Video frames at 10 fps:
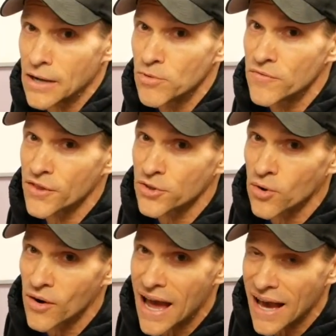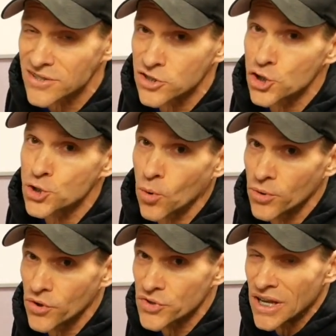I moved the thorax and the
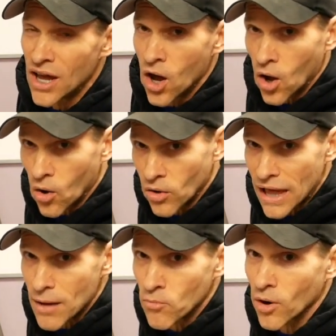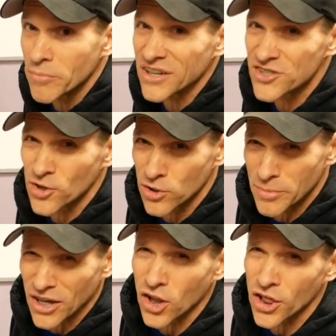shoulders a whole lot more because they're a little
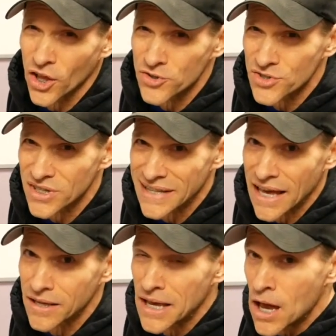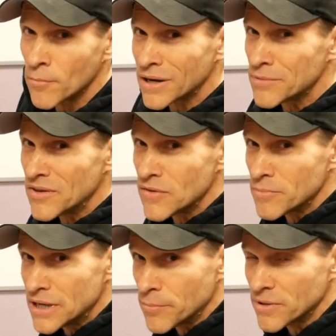bit closer to the head, but I'm even
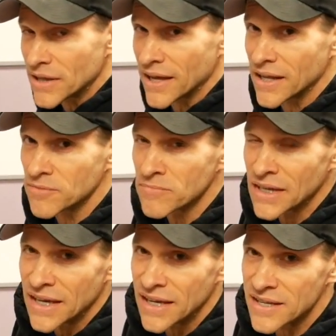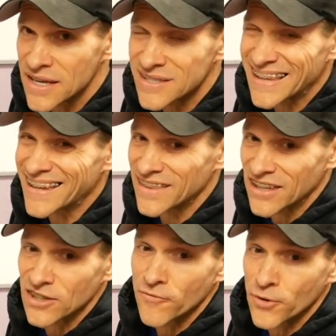manipulating his leg
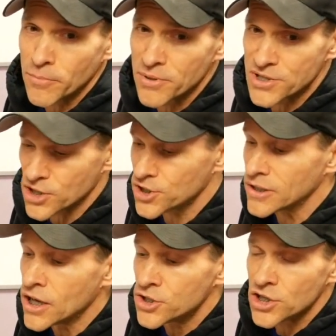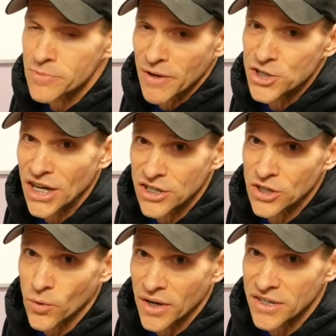length and foot position just by changing
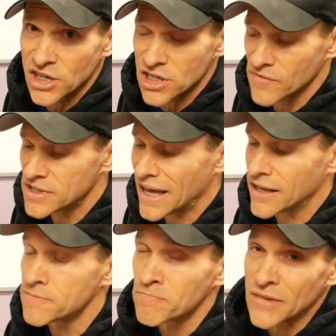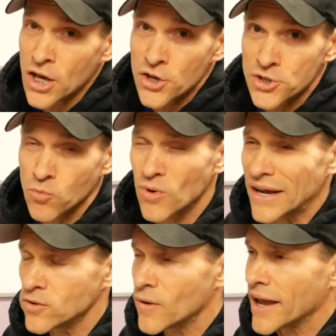the orientation of his head. So
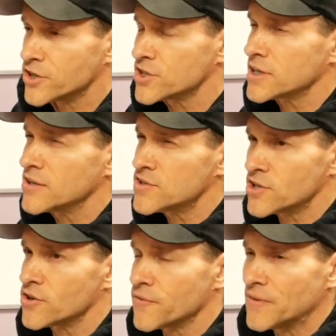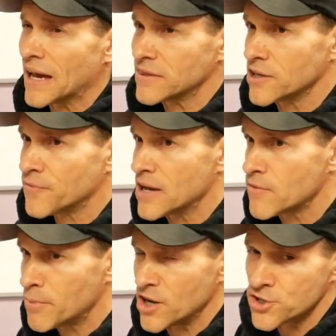right away, just consider the fact that if I have
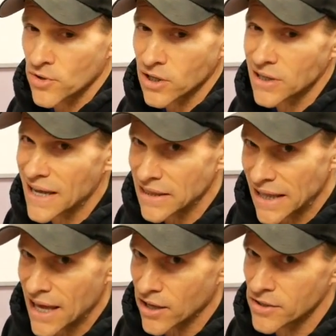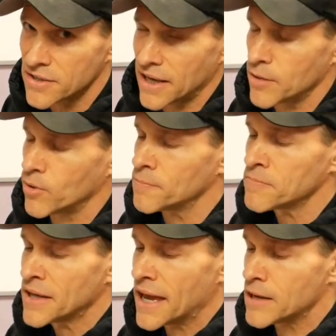a patient or a client laying on the table
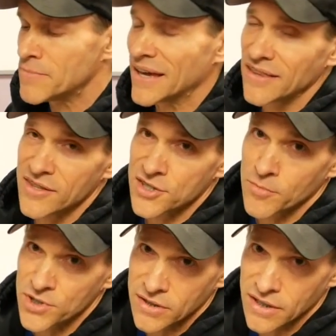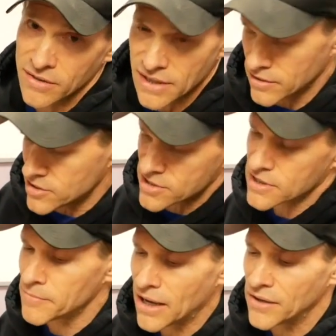and I'm making the assumption that this is
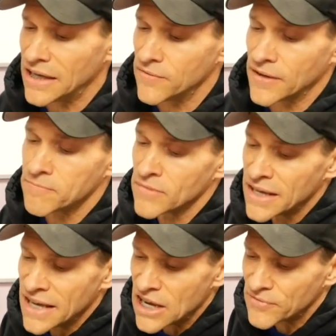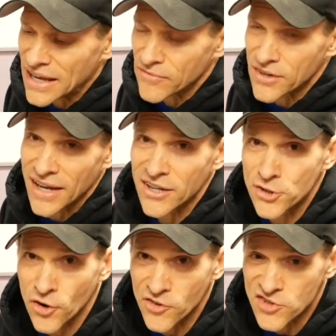somehow even, if they have their head
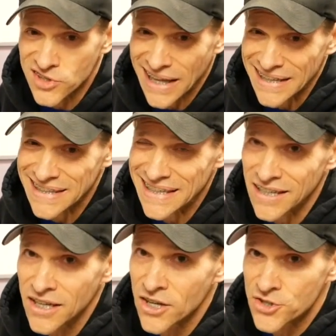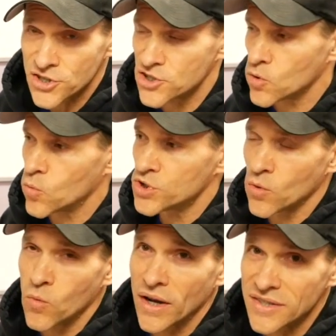turned slightly just to
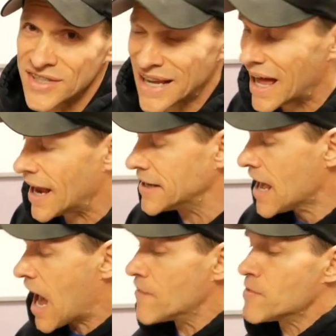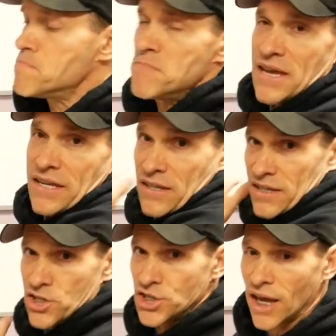one side, I've
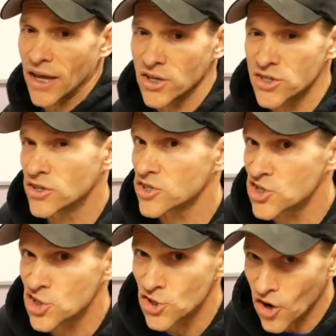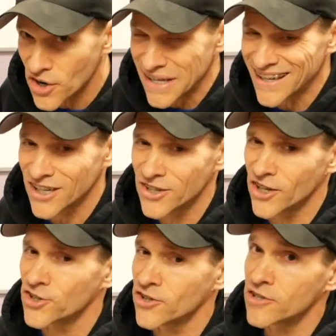immediately changed the starting
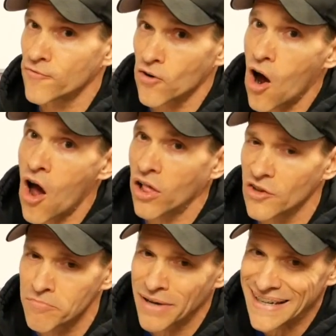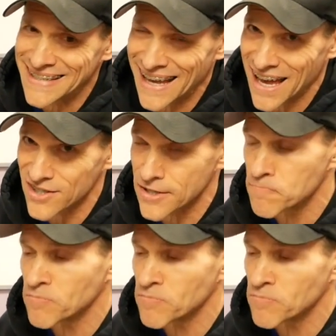conditions for all of my tests.